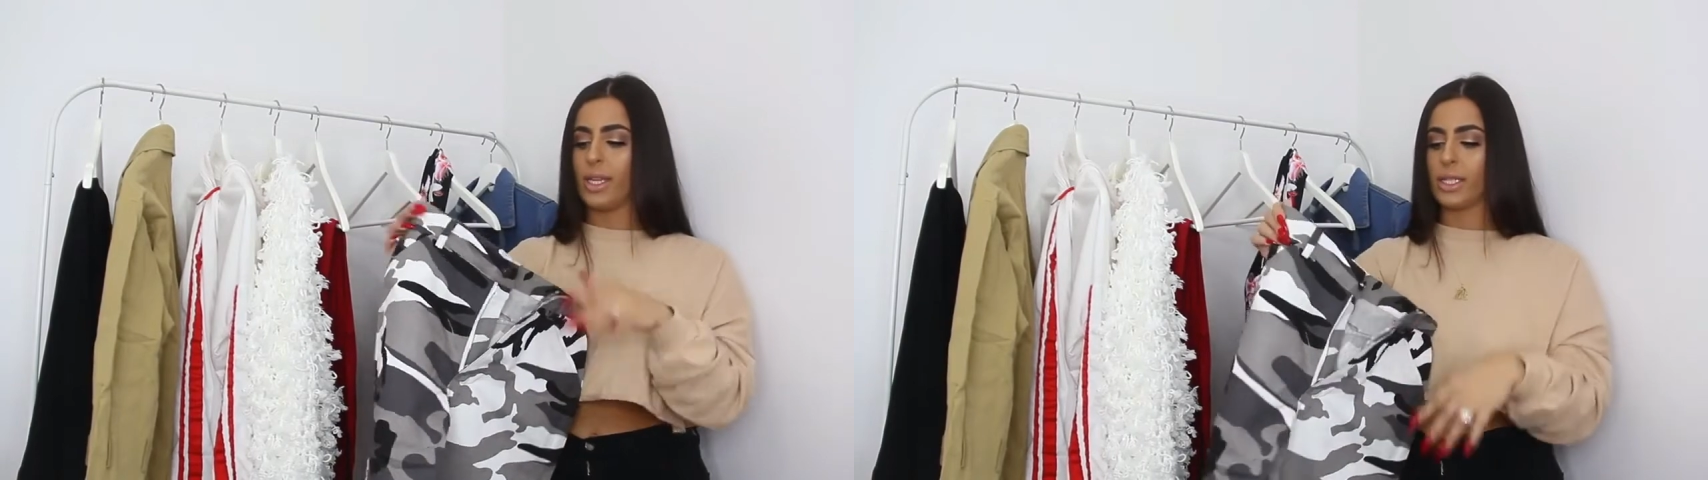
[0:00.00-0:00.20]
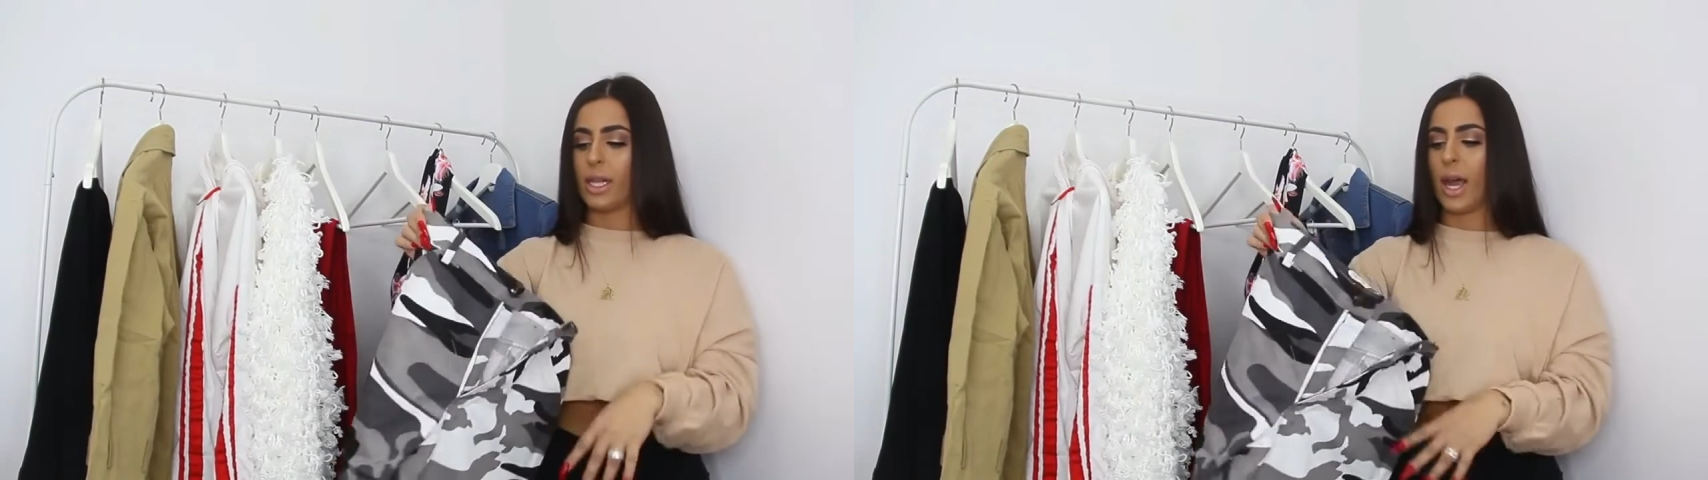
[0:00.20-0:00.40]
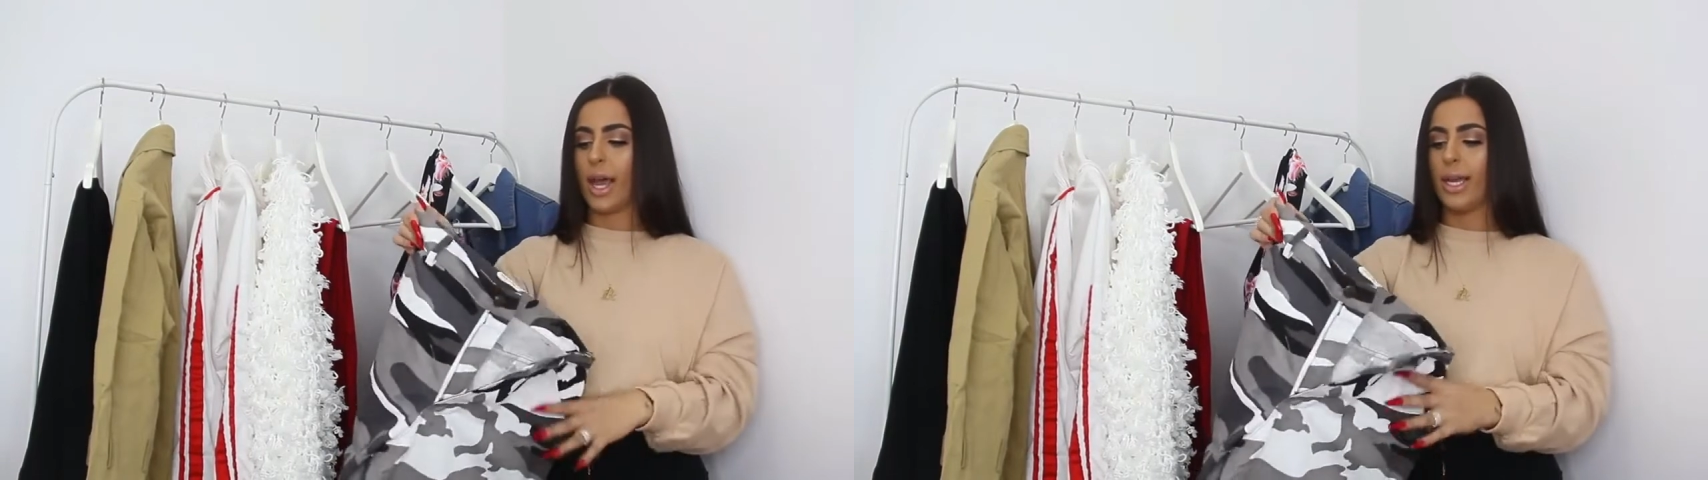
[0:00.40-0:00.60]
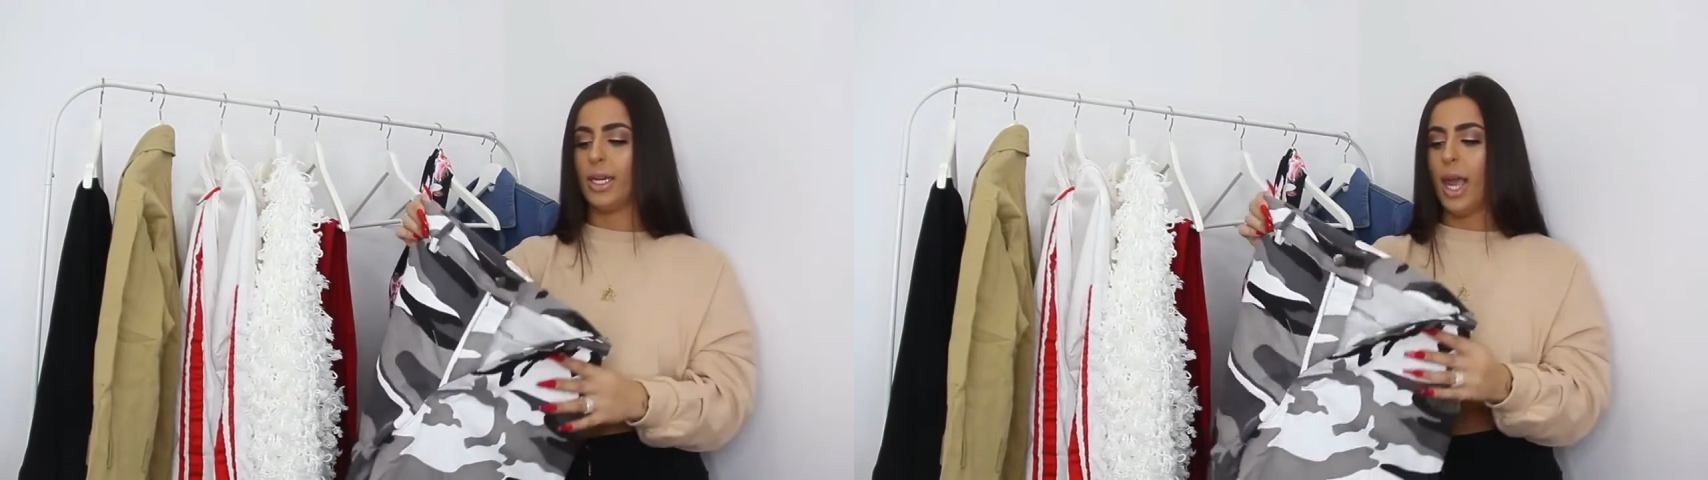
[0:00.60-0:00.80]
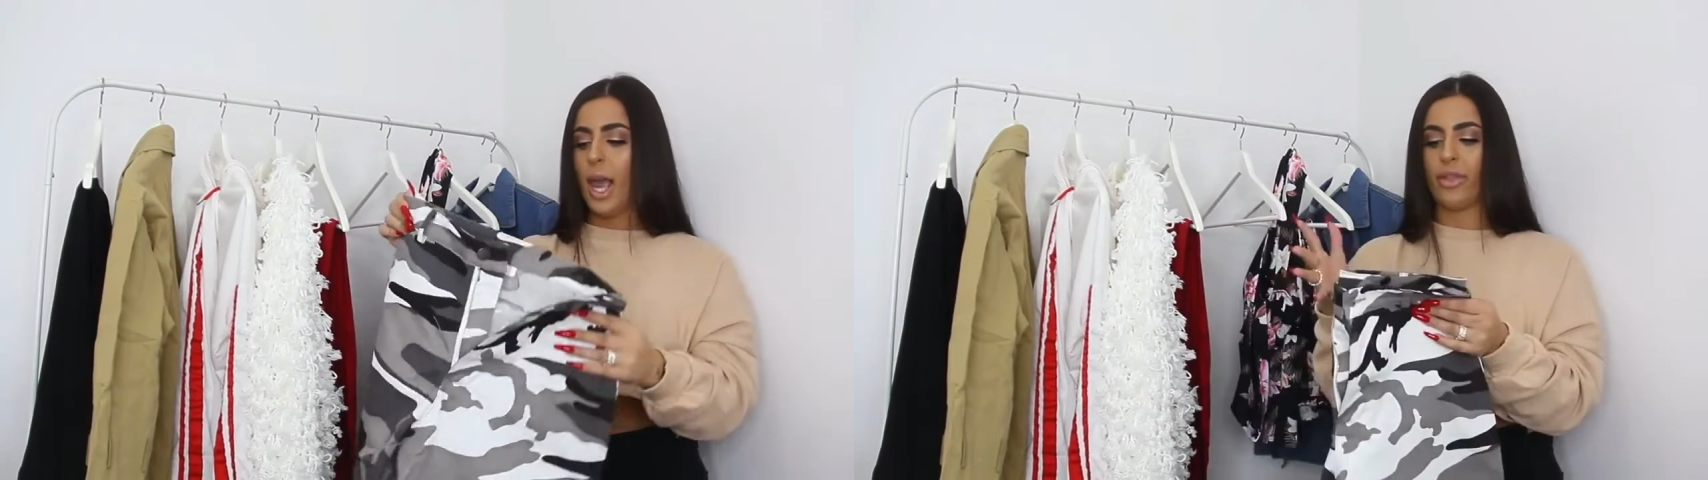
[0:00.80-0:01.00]
the
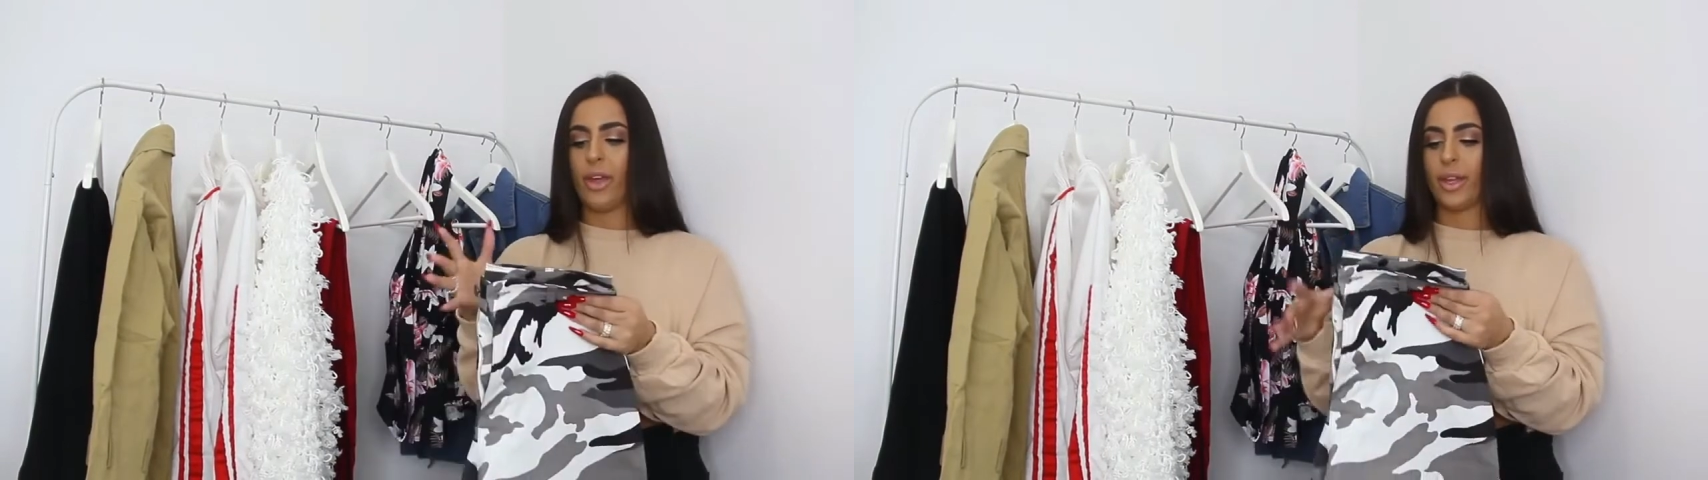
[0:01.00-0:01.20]
waistline.